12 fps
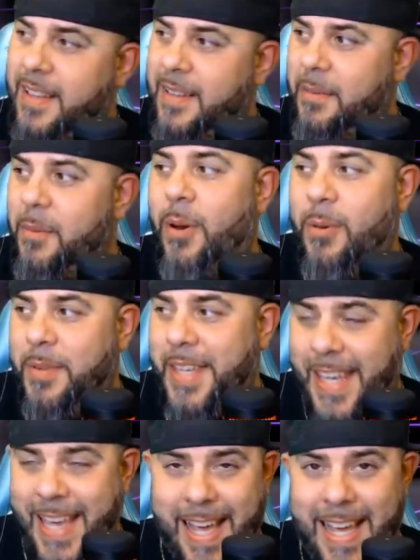Oh
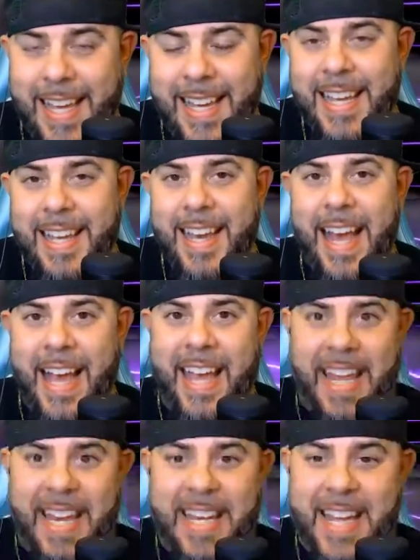yeah, I
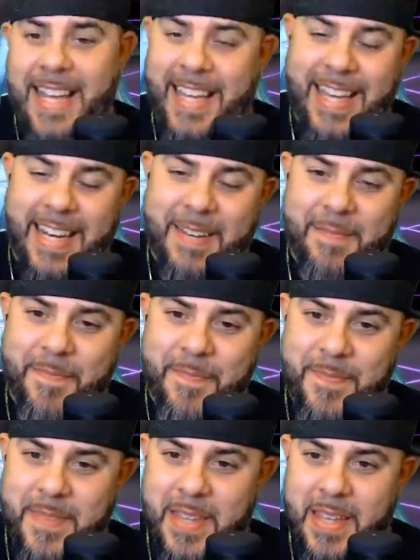get it.
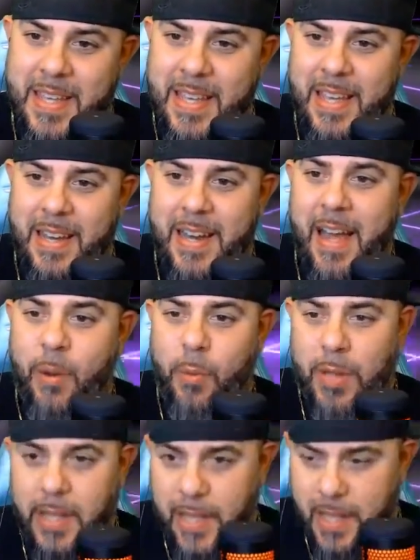Now,
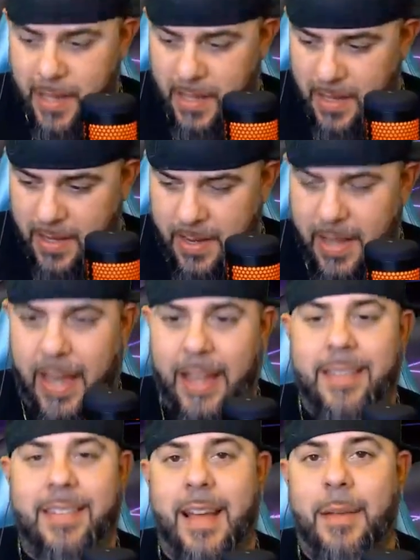Willie,
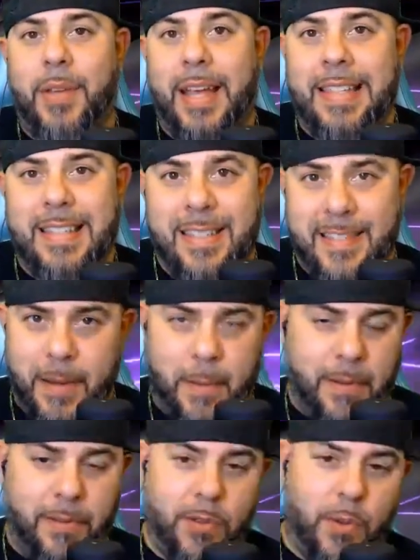it's time to get
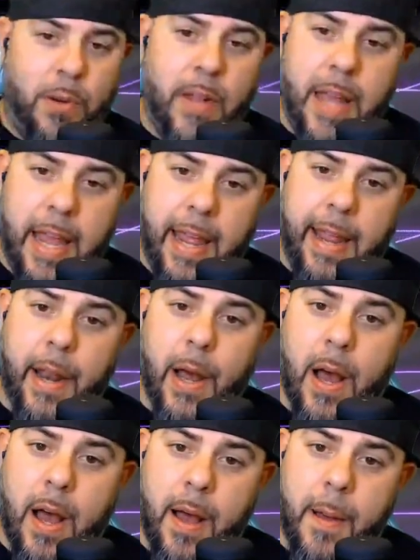serious, dude. And
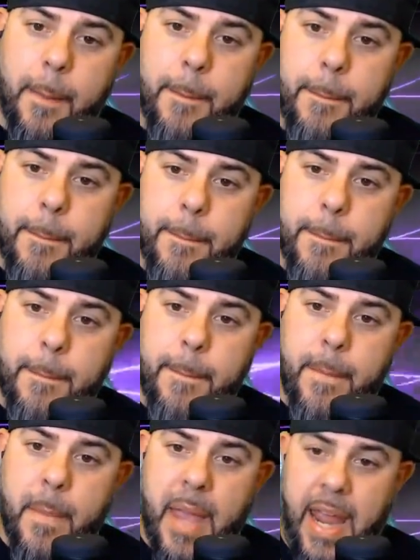
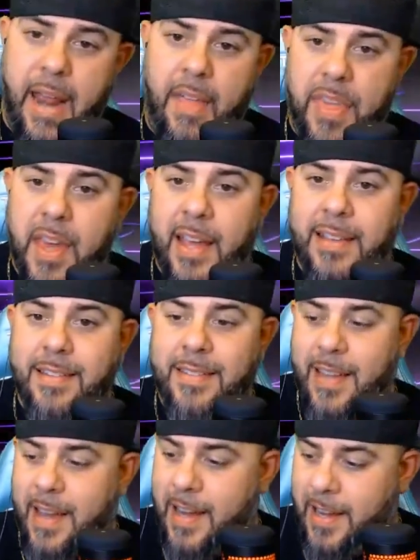I think it's
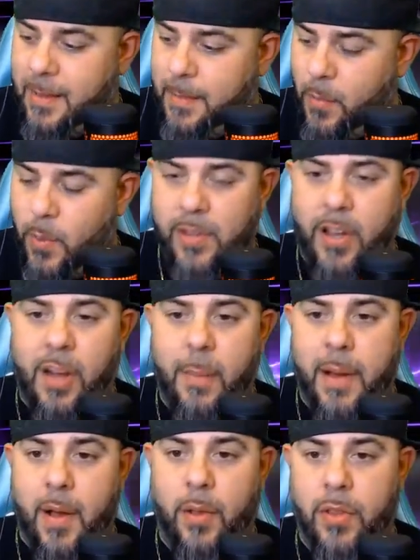time we talk
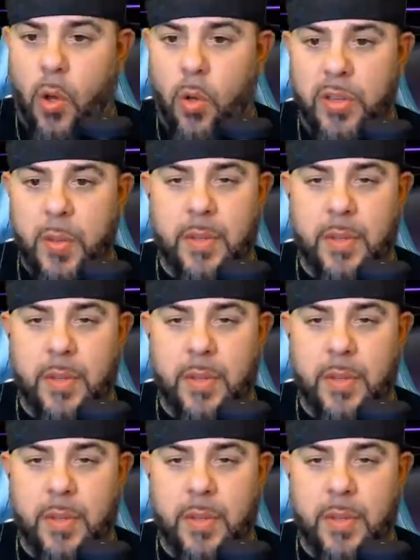about the whole thing with the